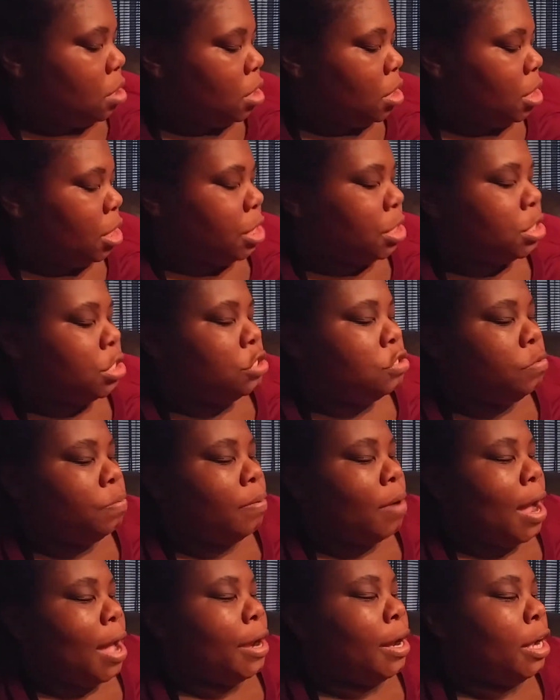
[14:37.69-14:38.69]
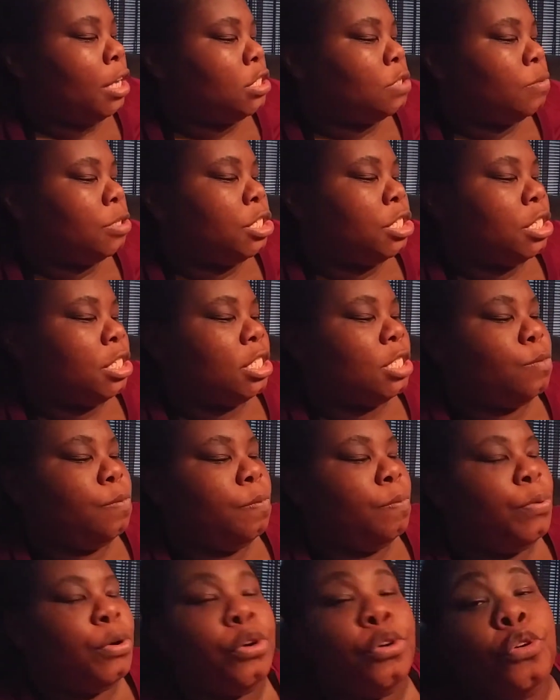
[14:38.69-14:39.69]
these two products which is
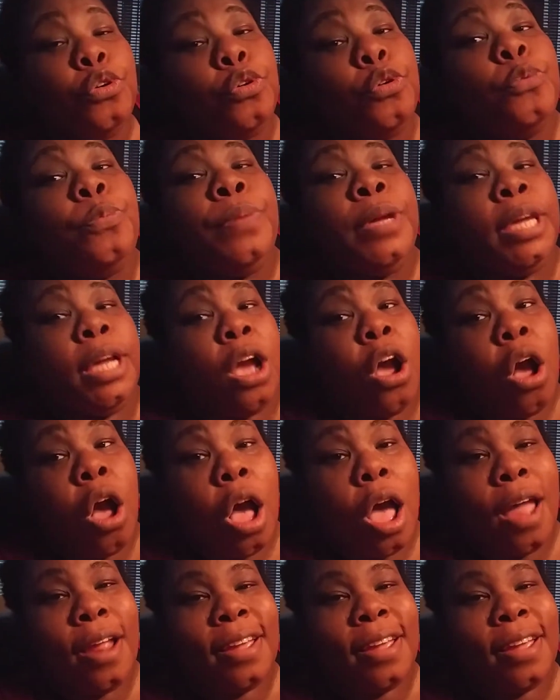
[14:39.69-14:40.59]
Pool Be Gone.